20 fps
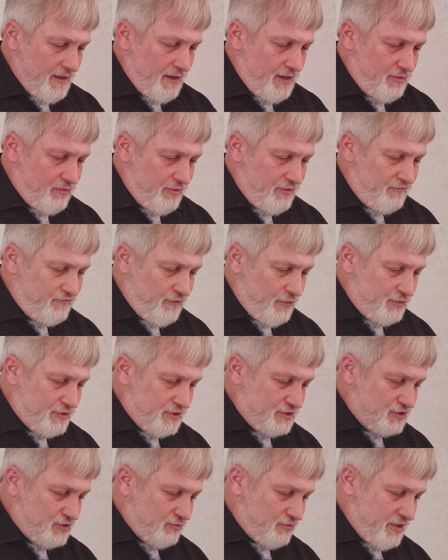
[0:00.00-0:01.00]
I want to
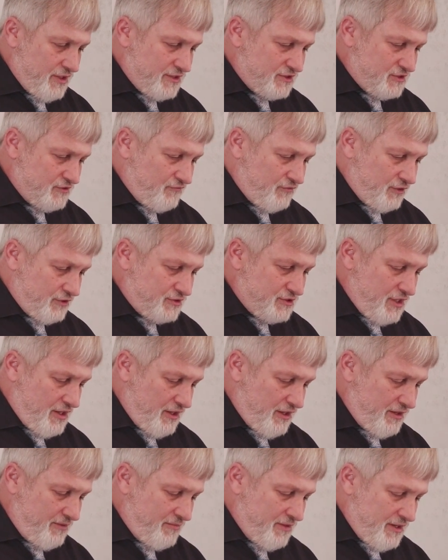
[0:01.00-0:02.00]
focus the rest of our
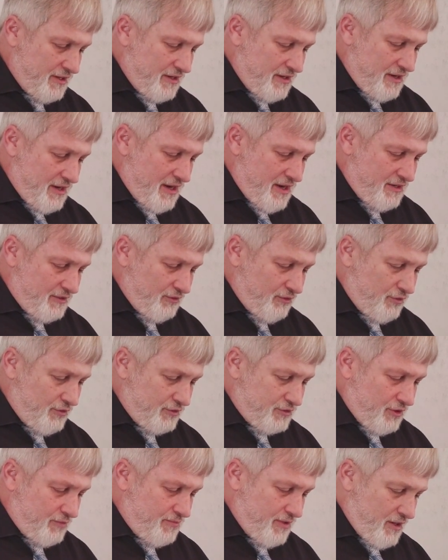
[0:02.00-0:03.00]
time and
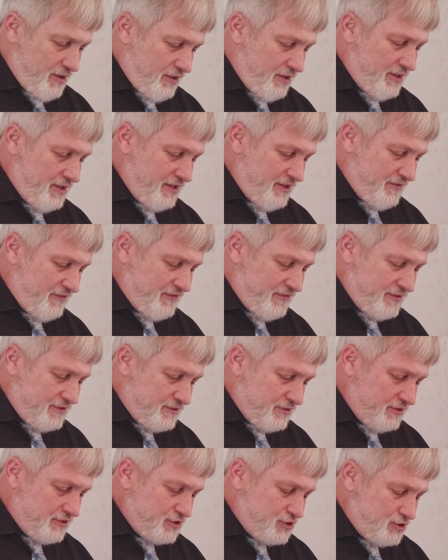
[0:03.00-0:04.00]
look upon and think
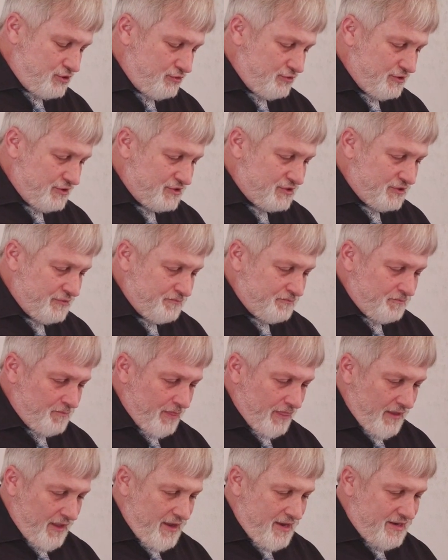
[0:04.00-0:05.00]
on Judas
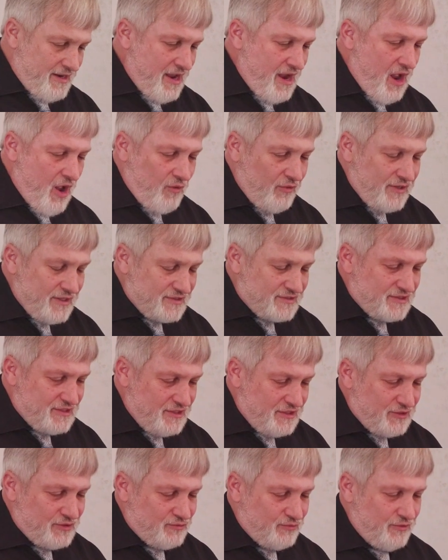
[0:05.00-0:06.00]
and how his
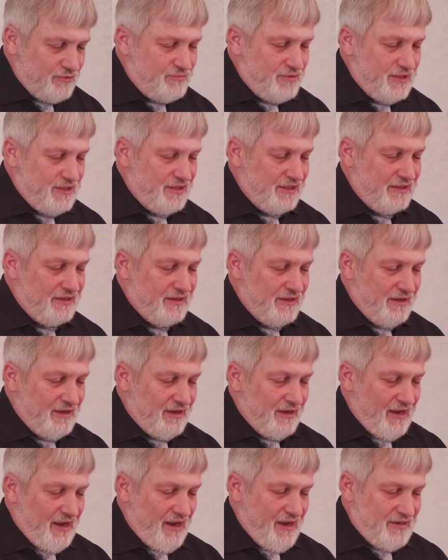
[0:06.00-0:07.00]
end would be
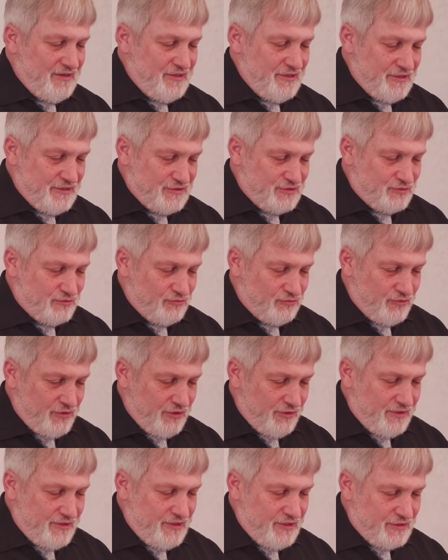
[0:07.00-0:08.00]
and his
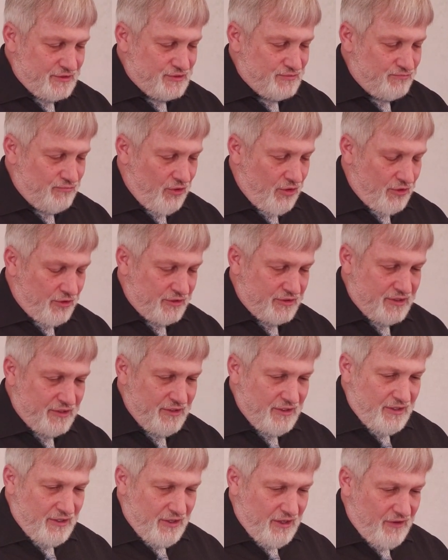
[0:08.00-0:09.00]
really his mark
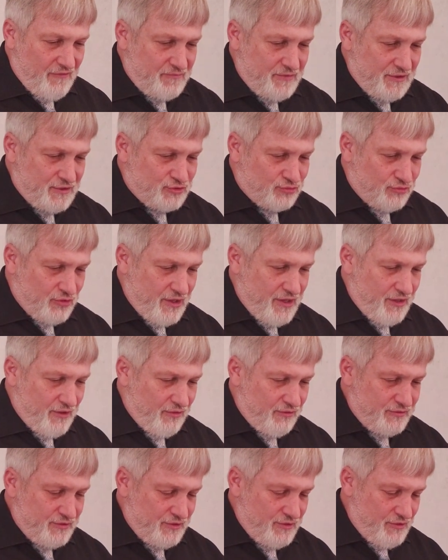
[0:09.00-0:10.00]
of
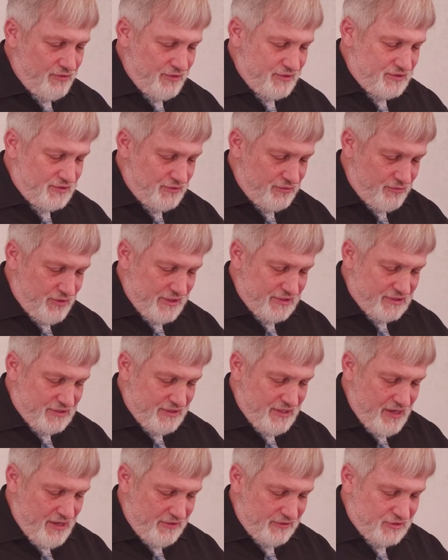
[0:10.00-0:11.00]
betrayal. You know, it's interesting
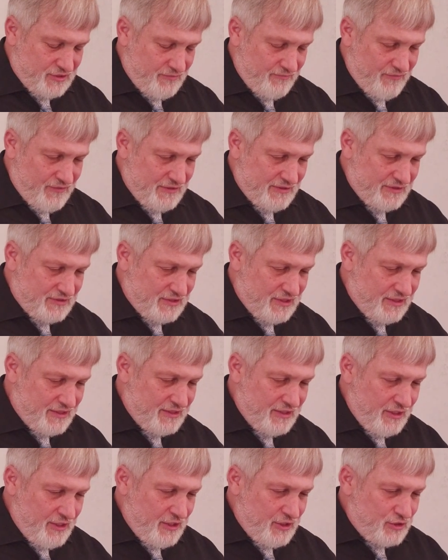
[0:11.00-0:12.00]
how some things
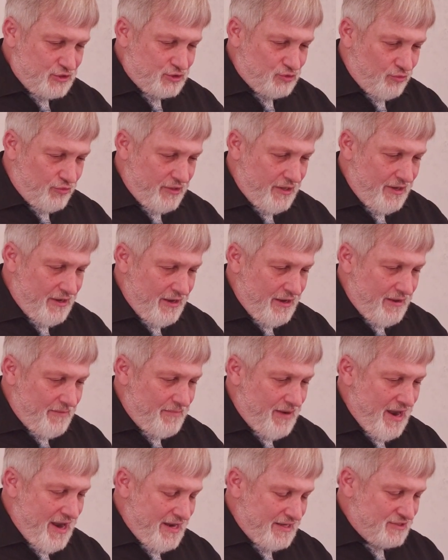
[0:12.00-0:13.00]
get sort of
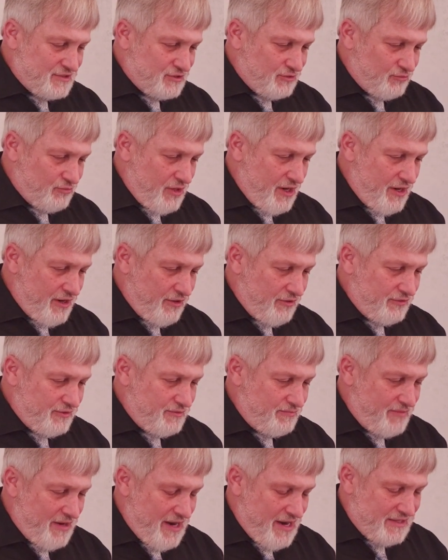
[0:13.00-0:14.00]
passed around
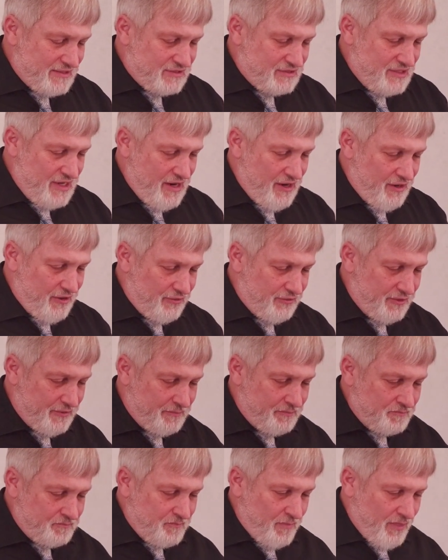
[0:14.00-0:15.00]
and passed down. And